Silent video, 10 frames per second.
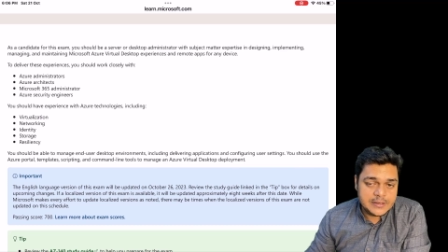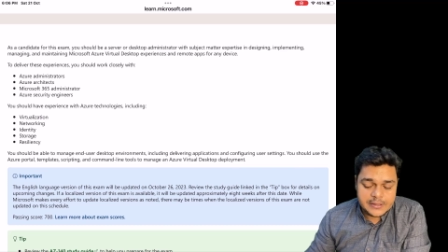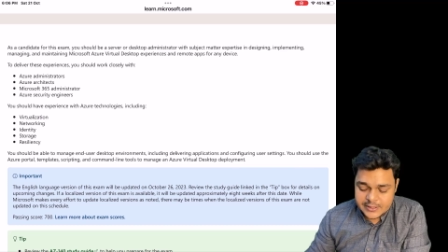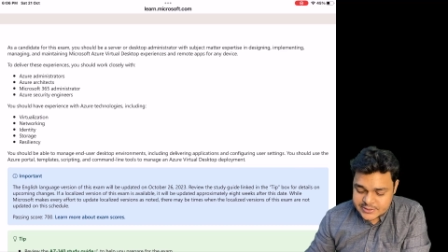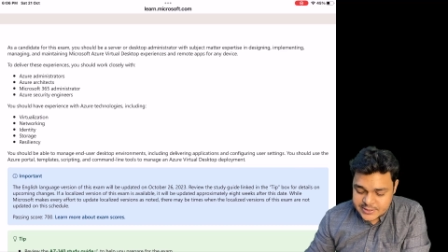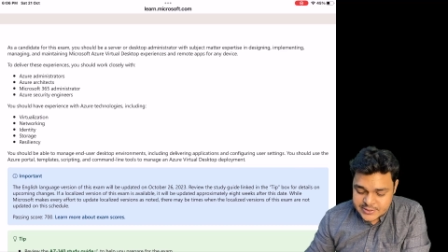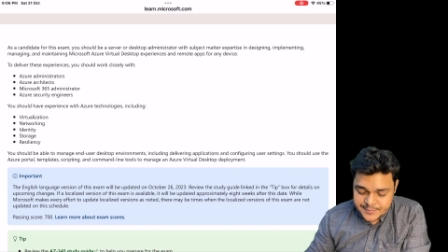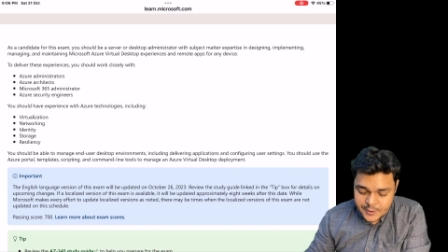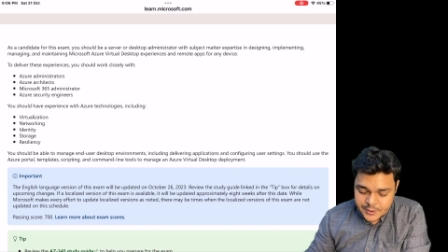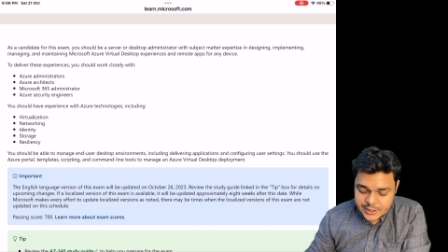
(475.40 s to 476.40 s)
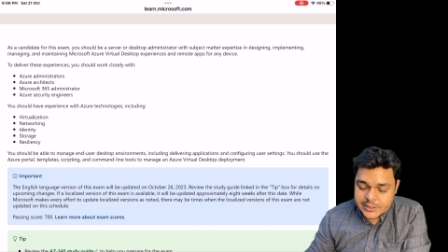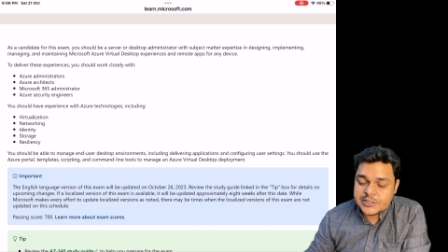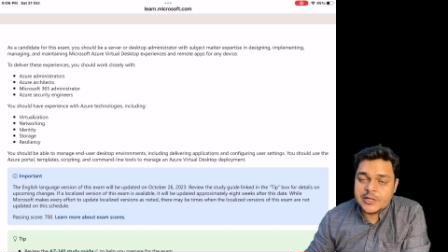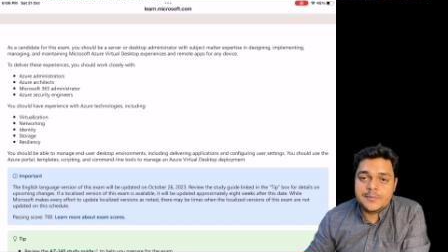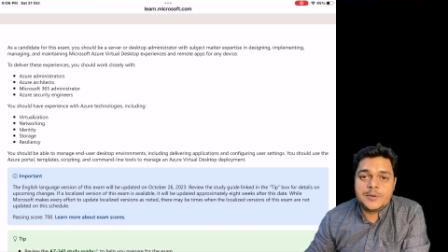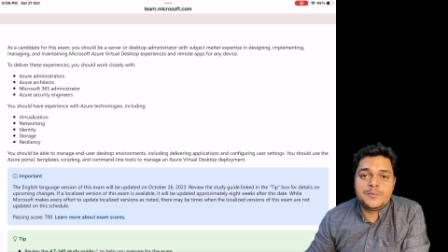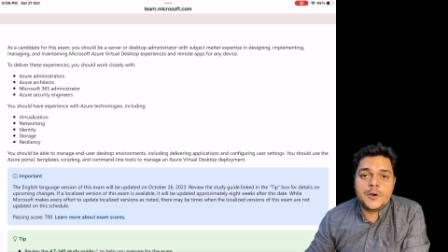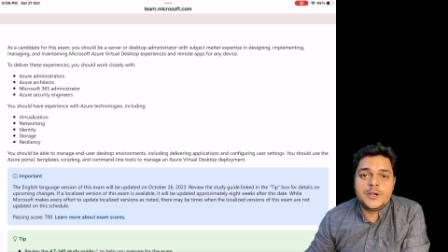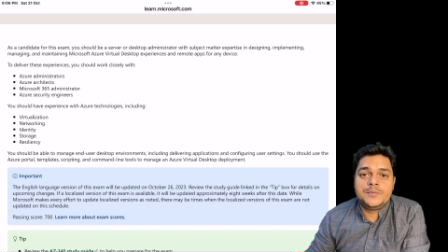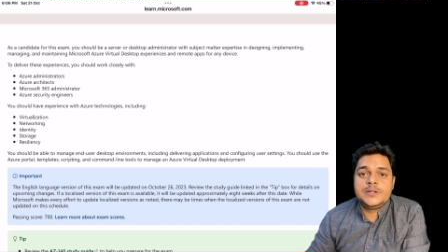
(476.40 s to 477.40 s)
discuss about each and every
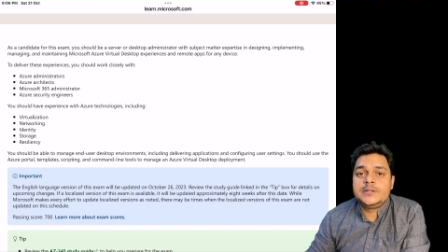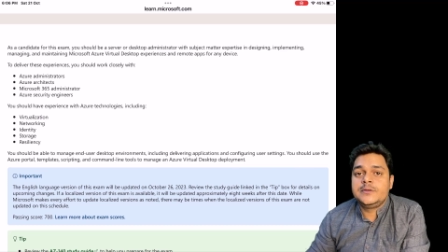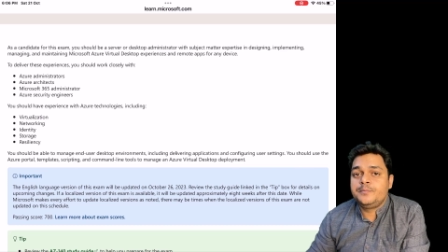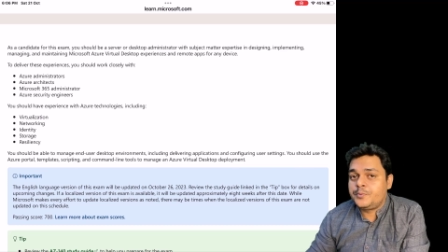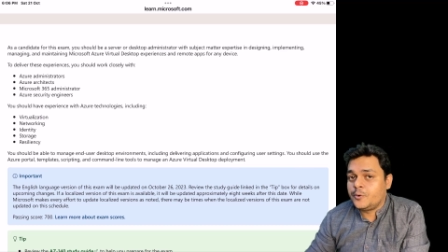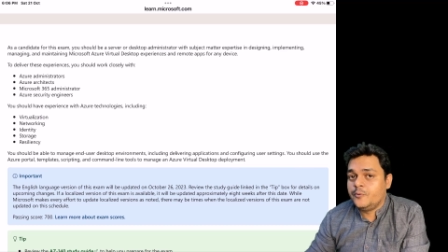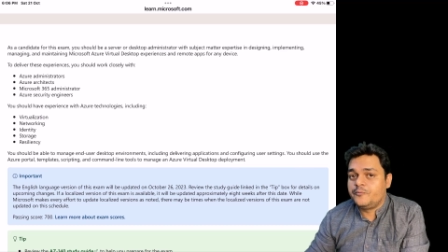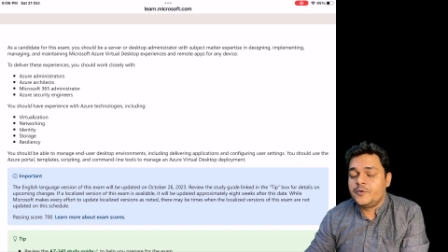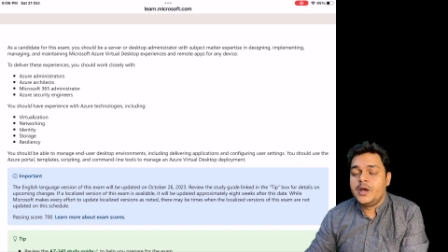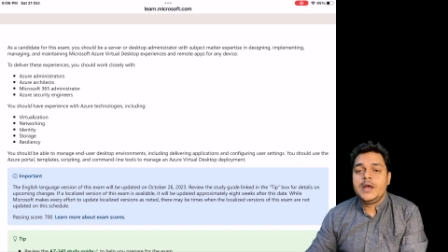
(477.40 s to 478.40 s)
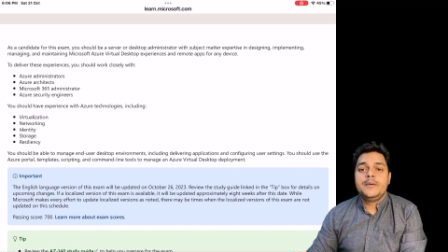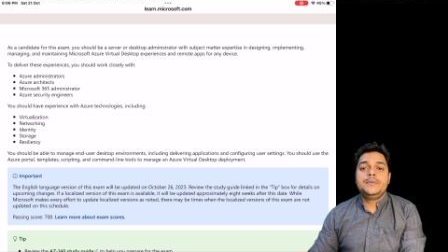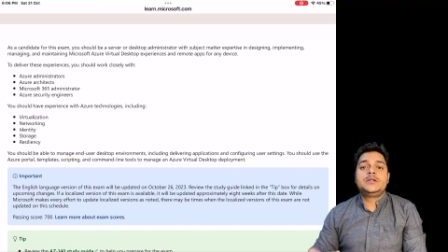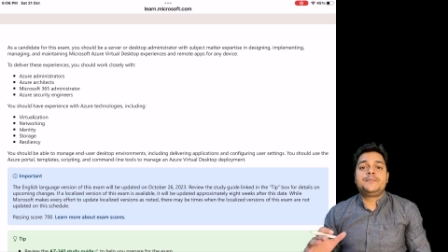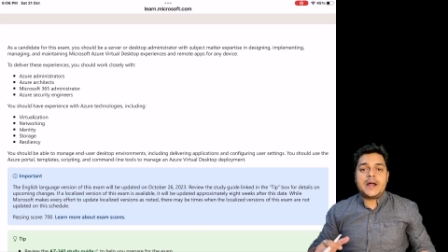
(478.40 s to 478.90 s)
point with proof, with